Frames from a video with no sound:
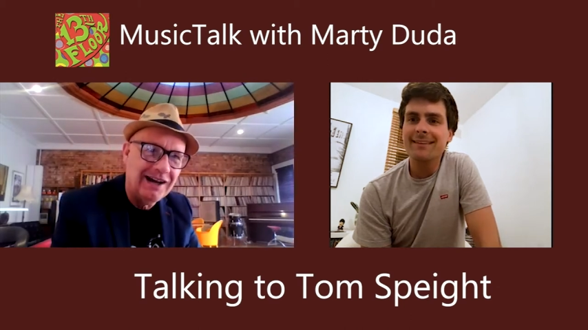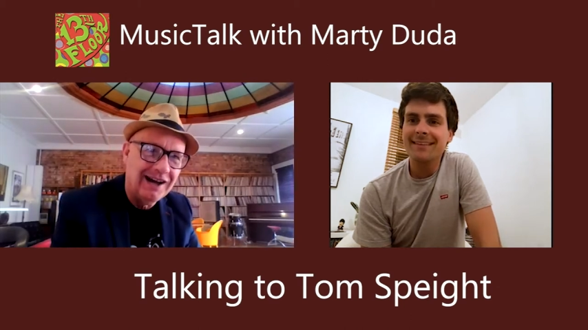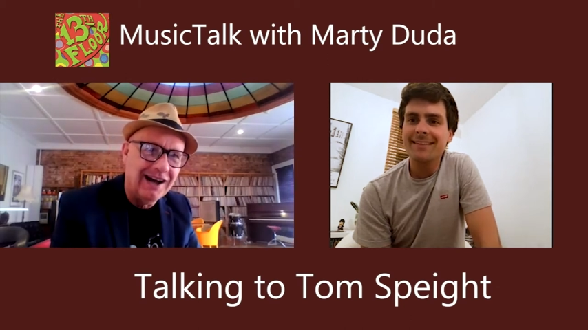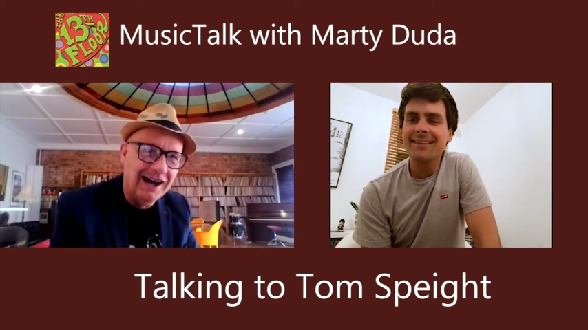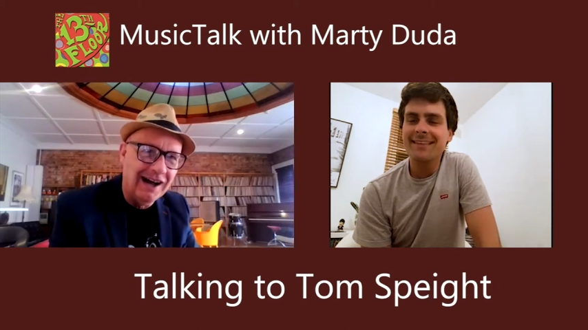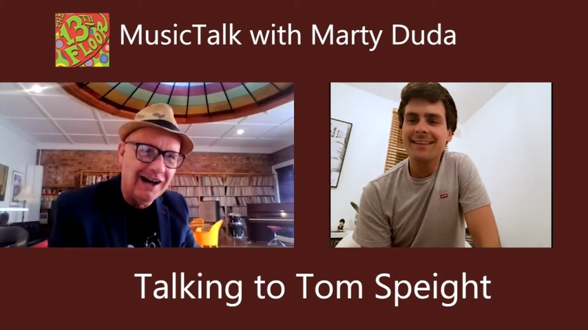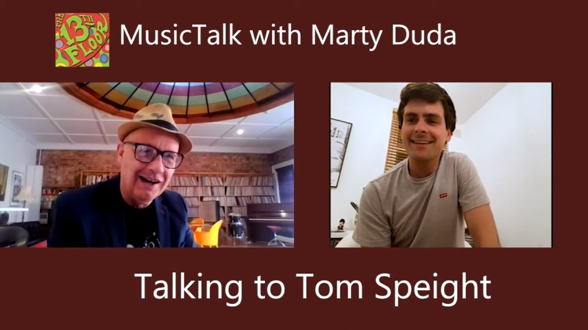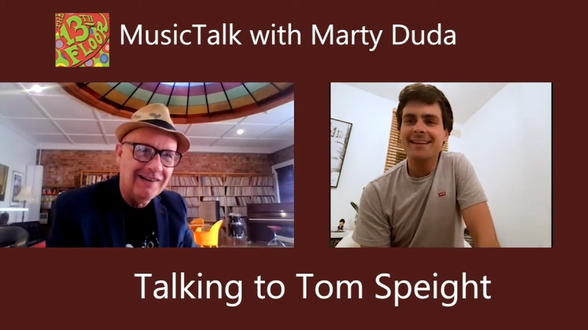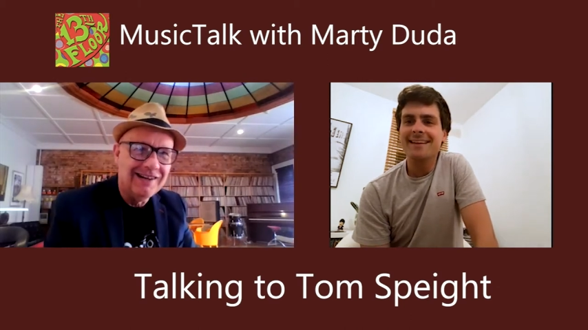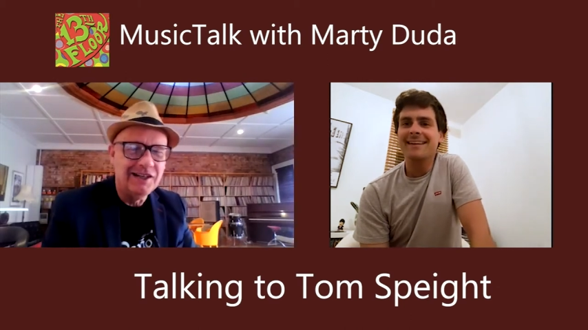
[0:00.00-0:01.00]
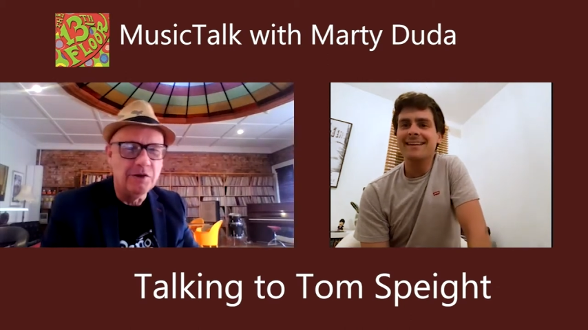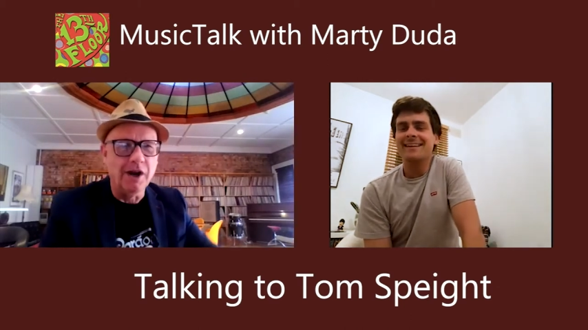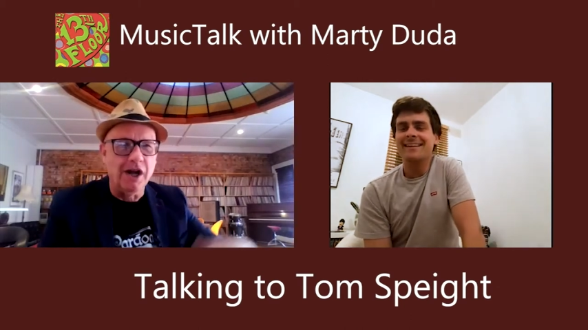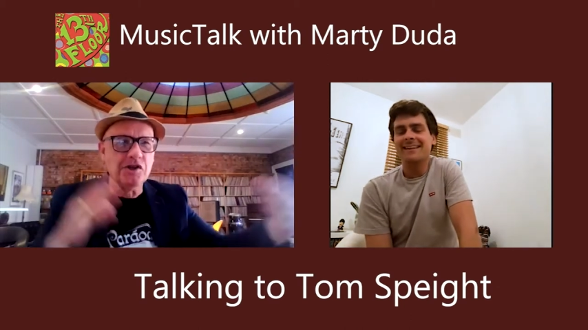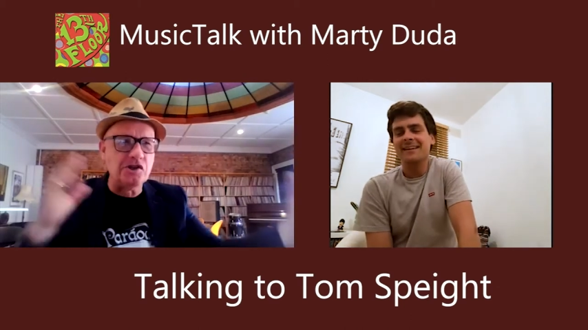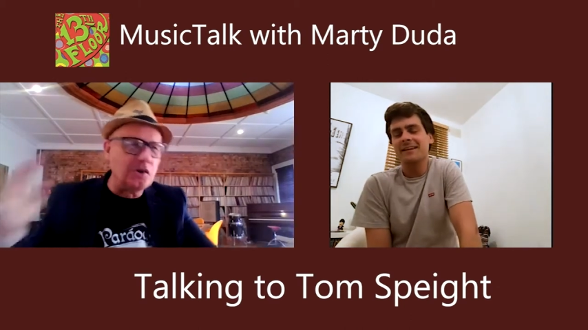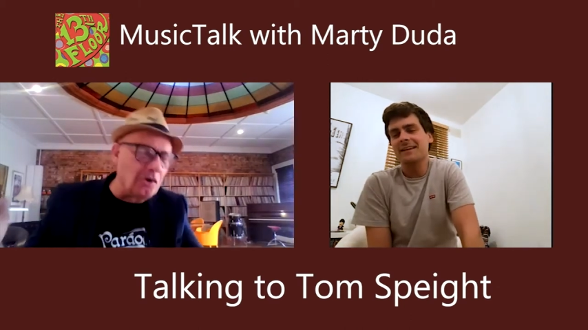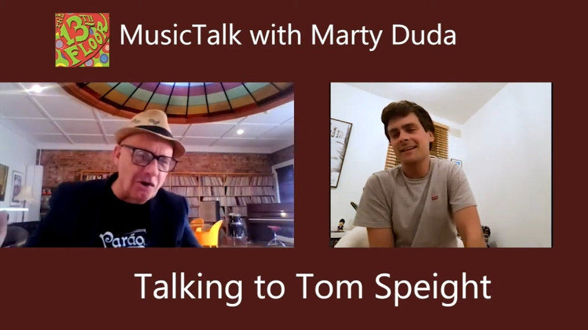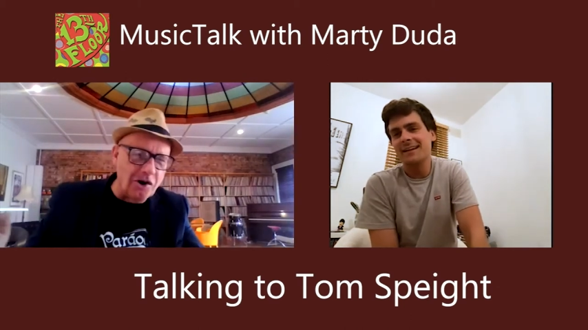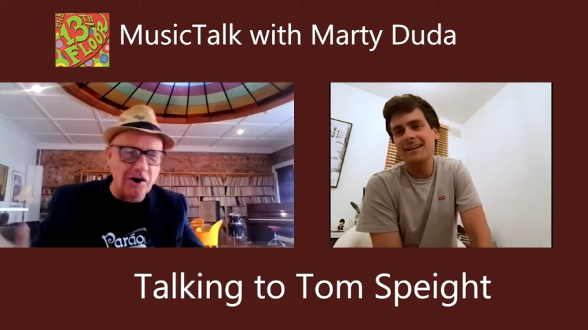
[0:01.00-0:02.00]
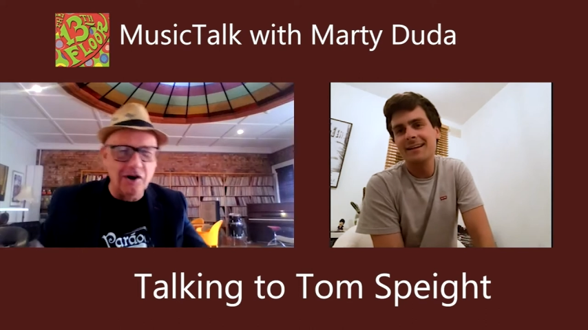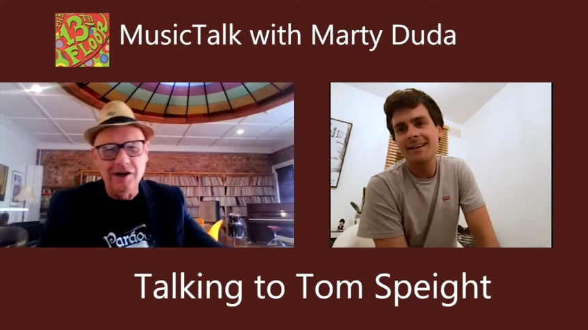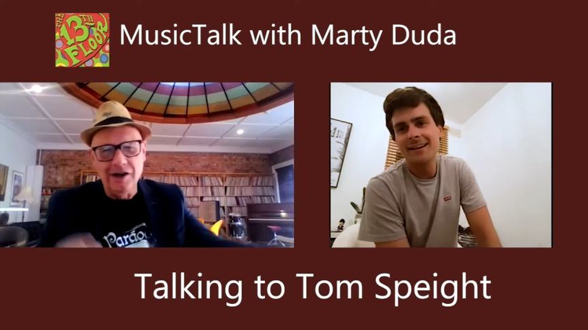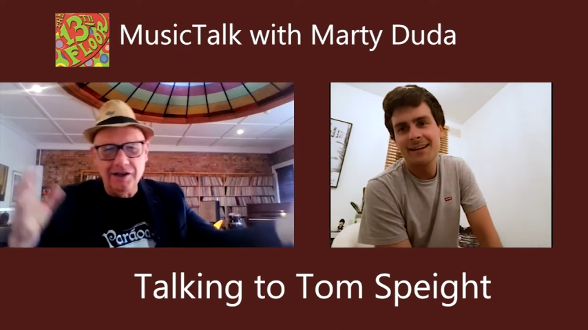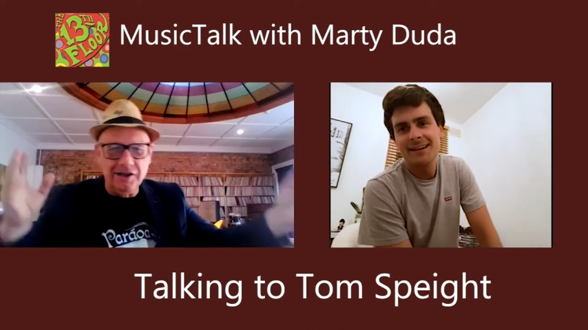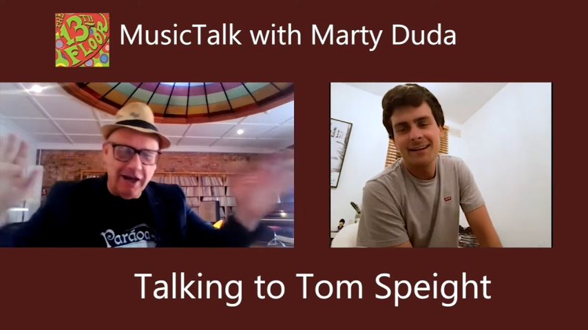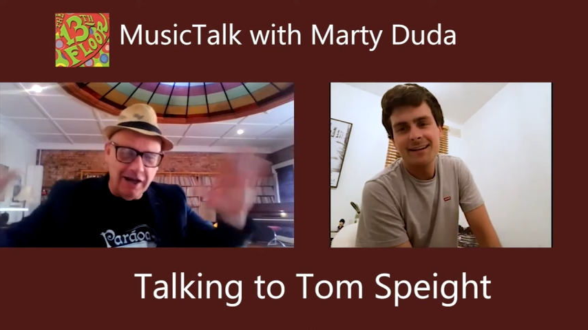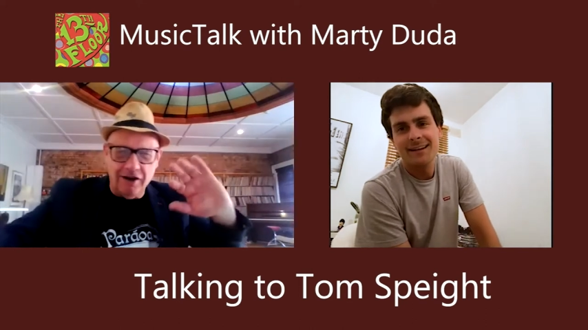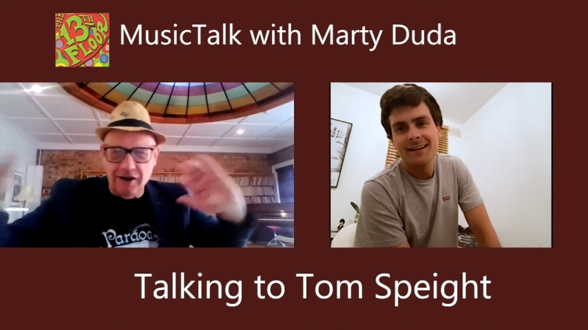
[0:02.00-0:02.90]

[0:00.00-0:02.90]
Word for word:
Speaker 1: Uh, you went on tour. You had